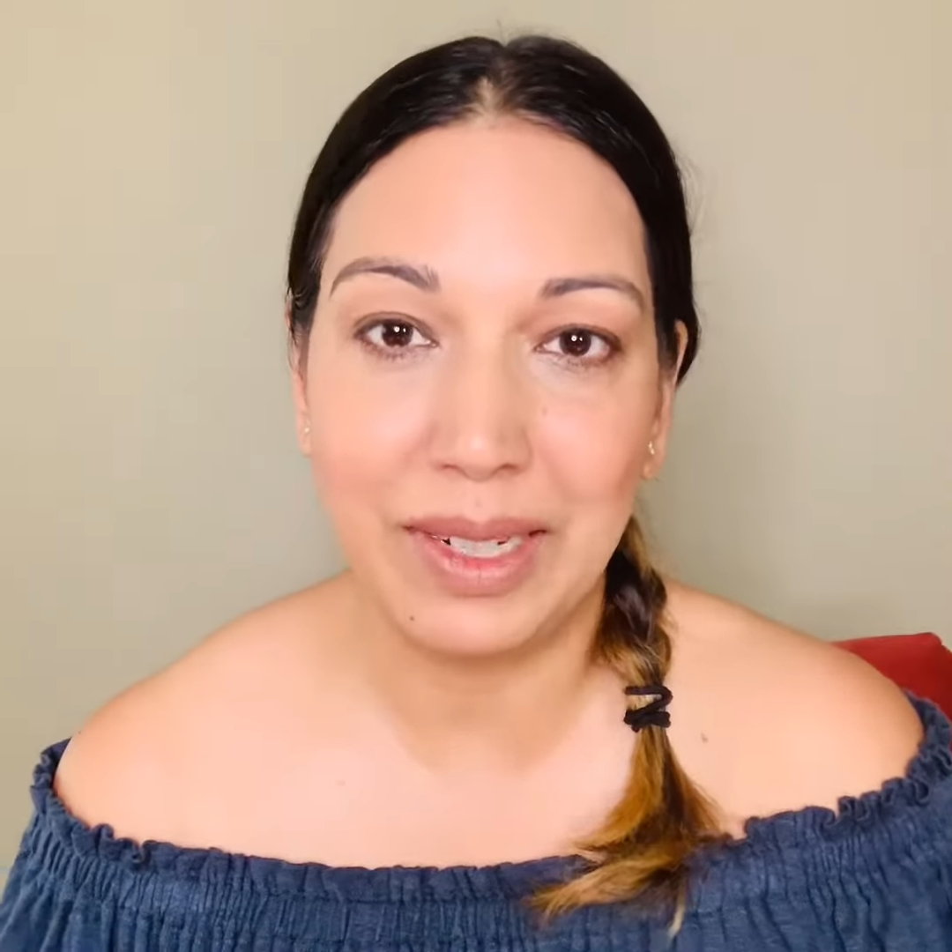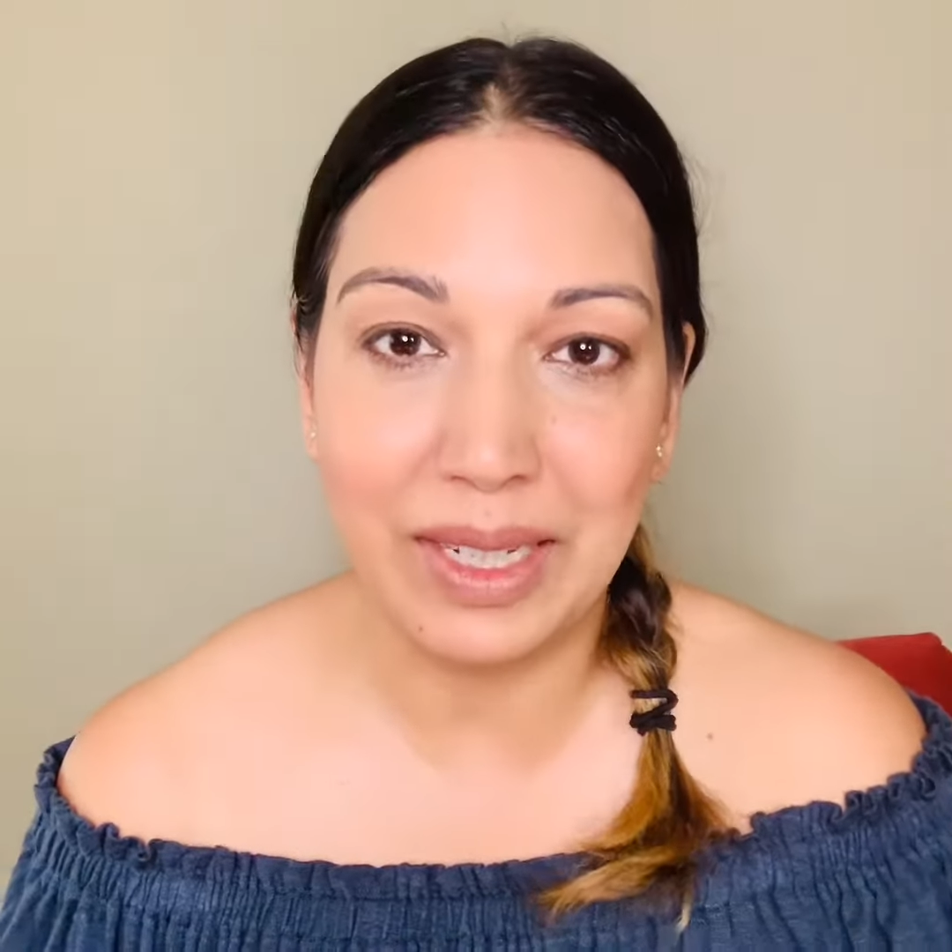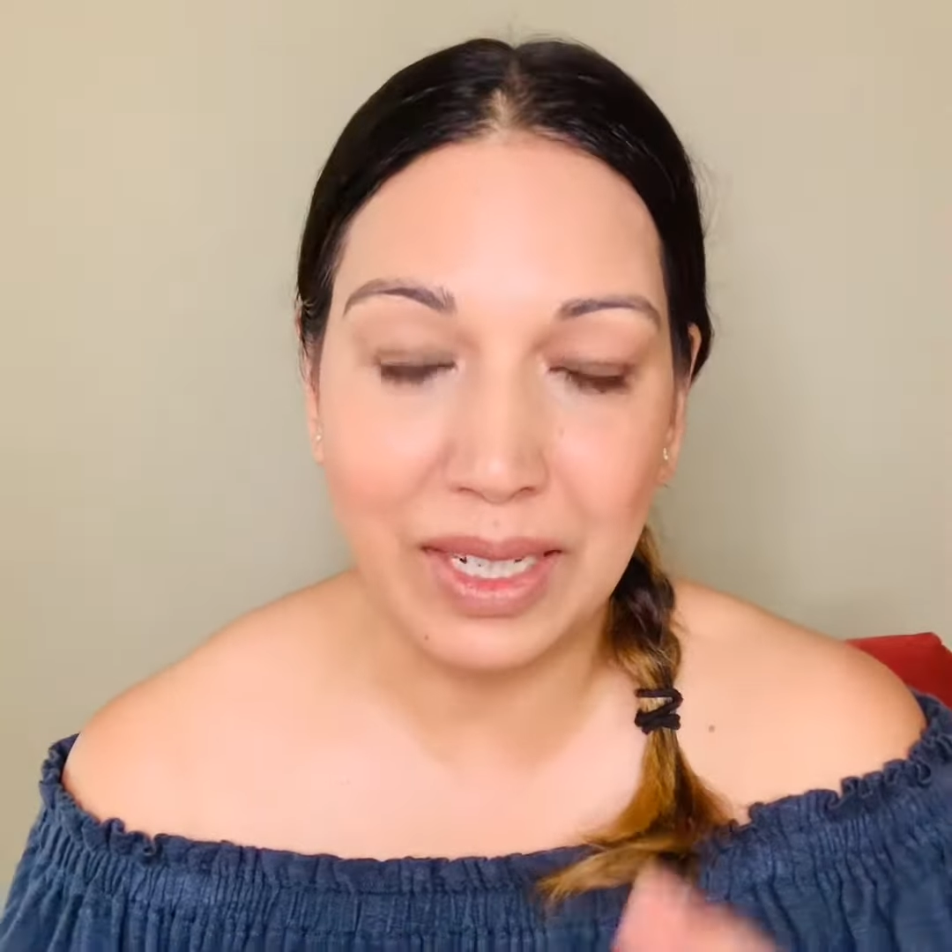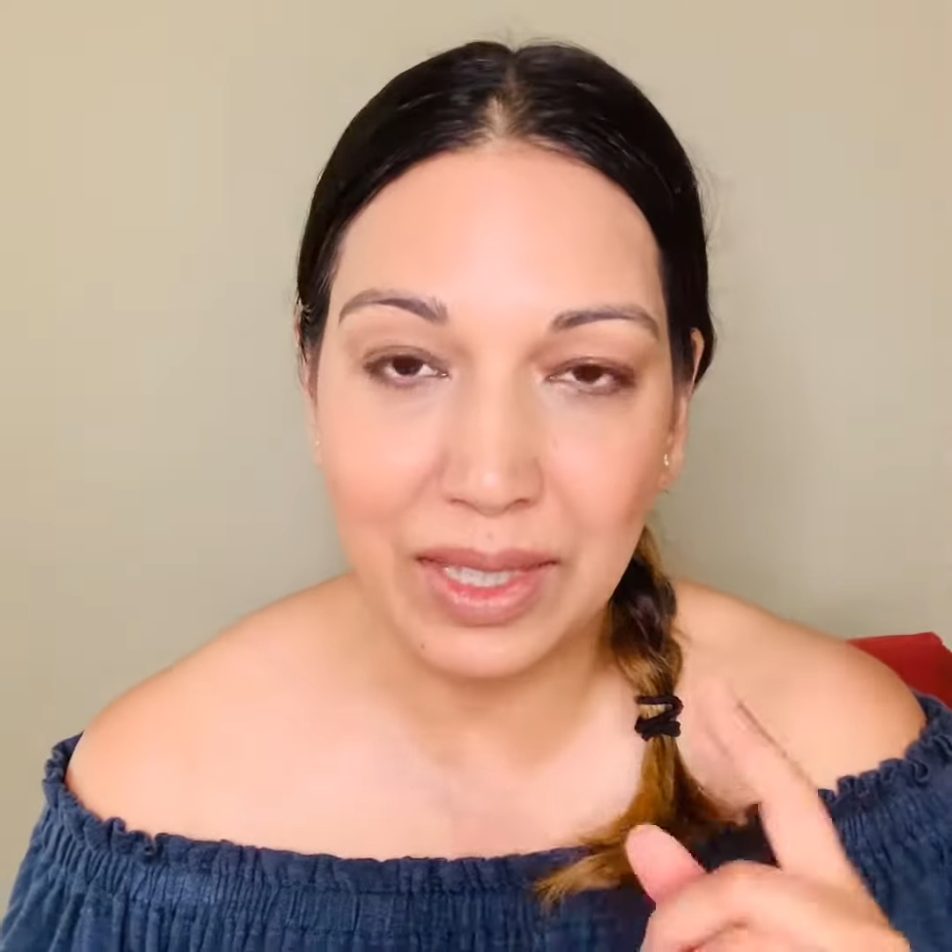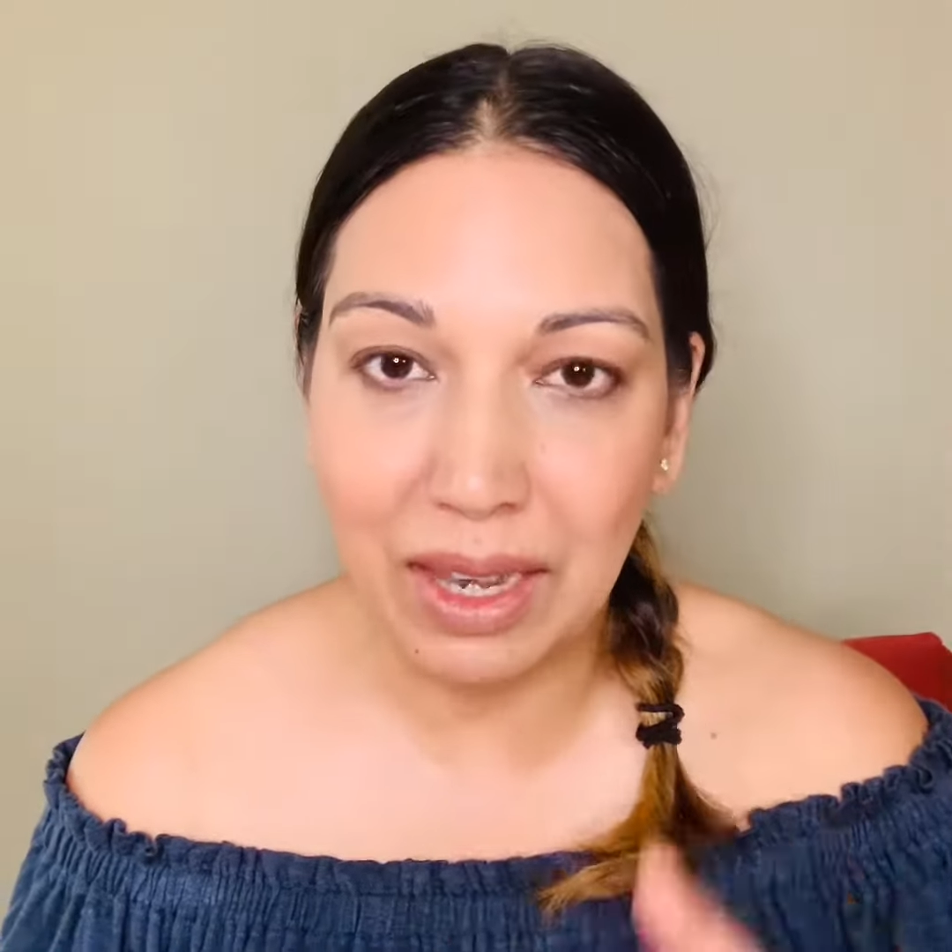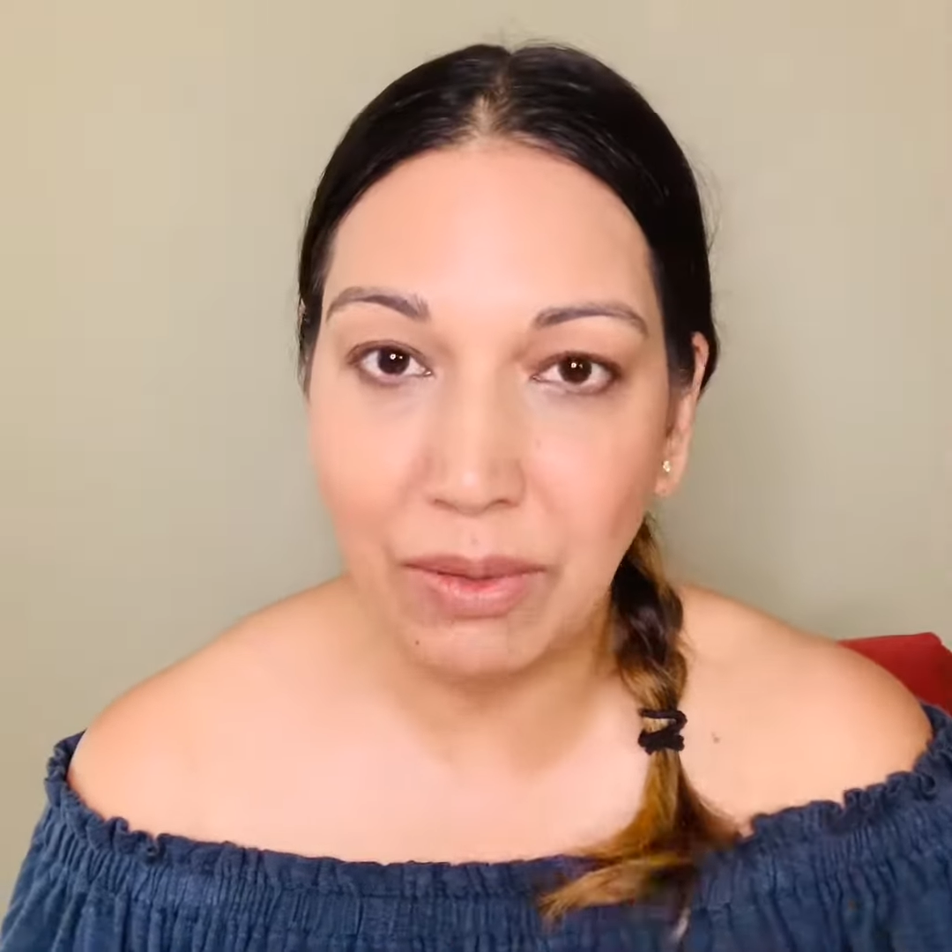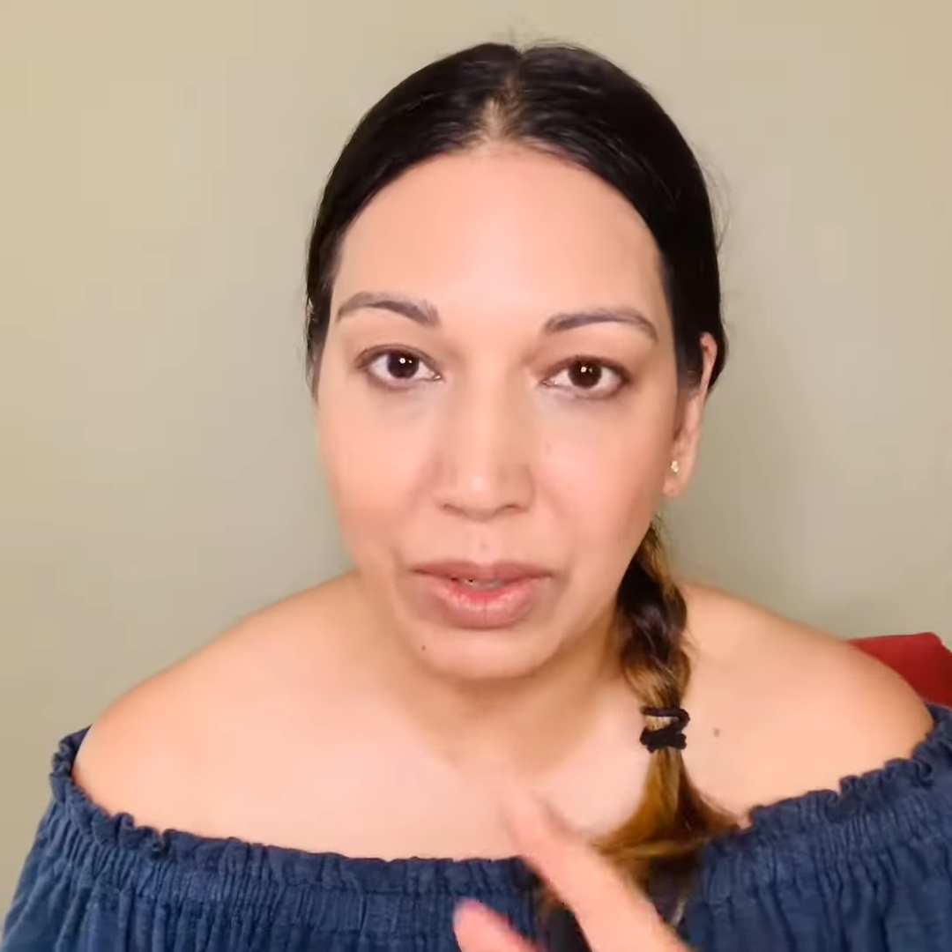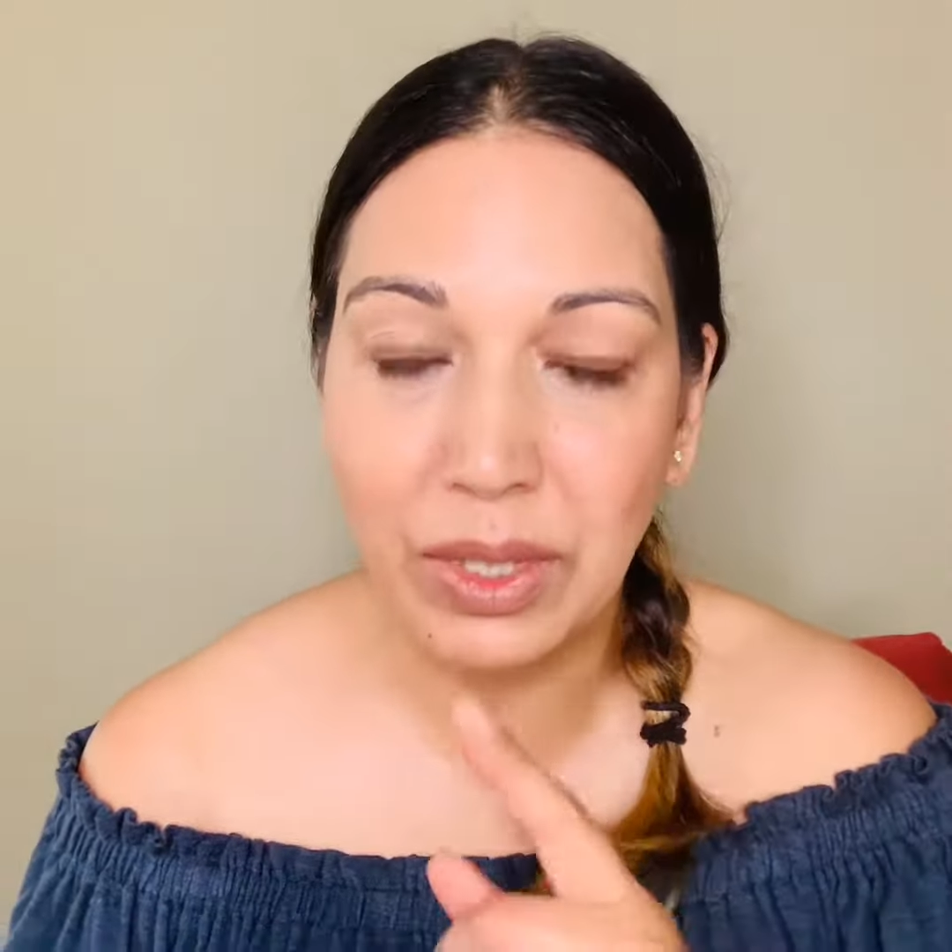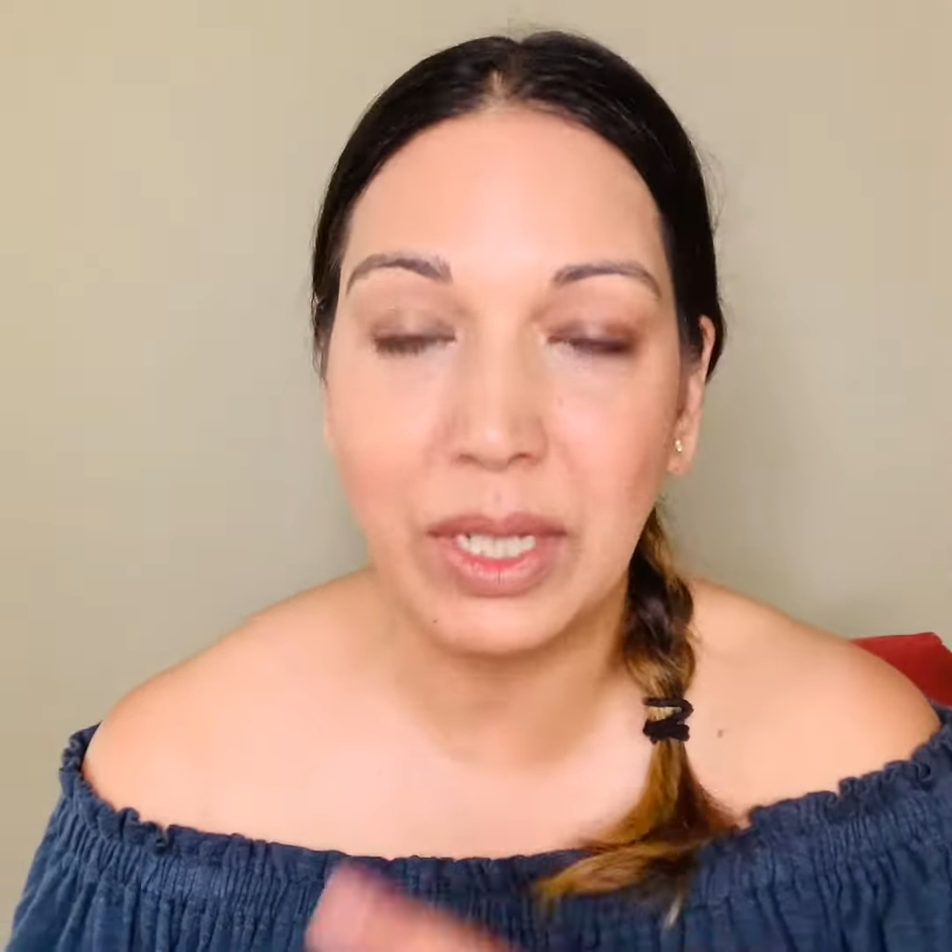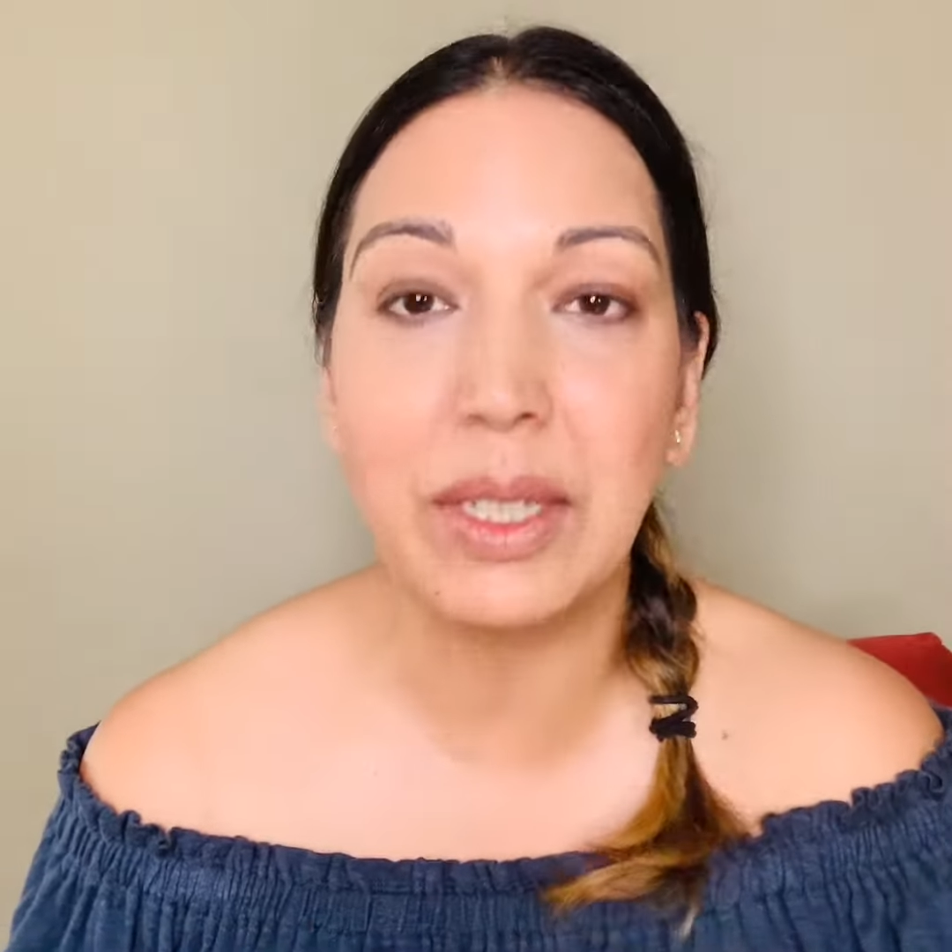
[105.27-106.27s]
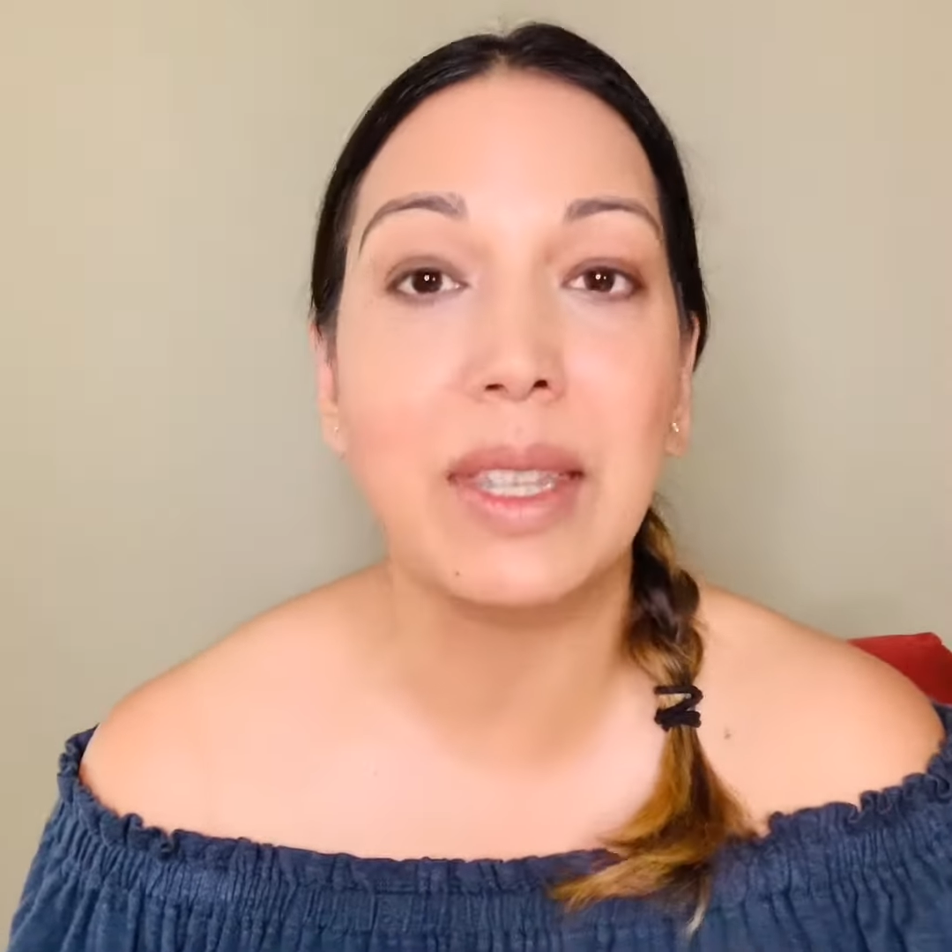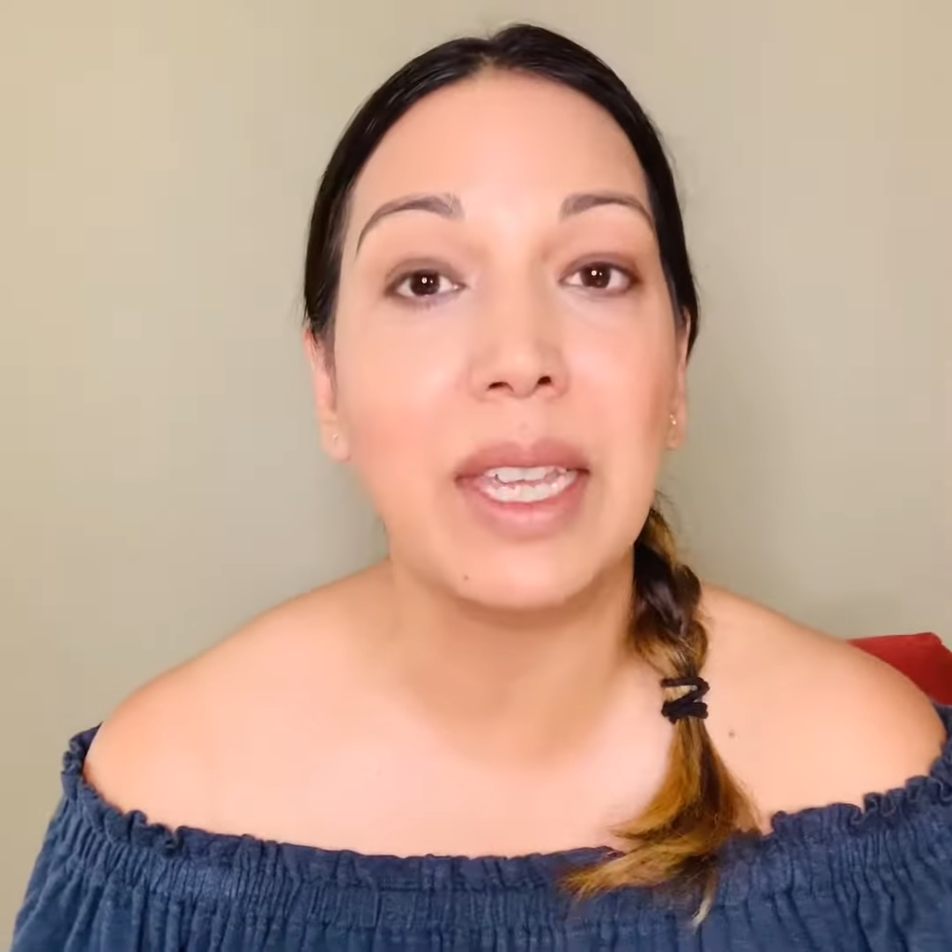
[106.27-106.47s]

It takes effort to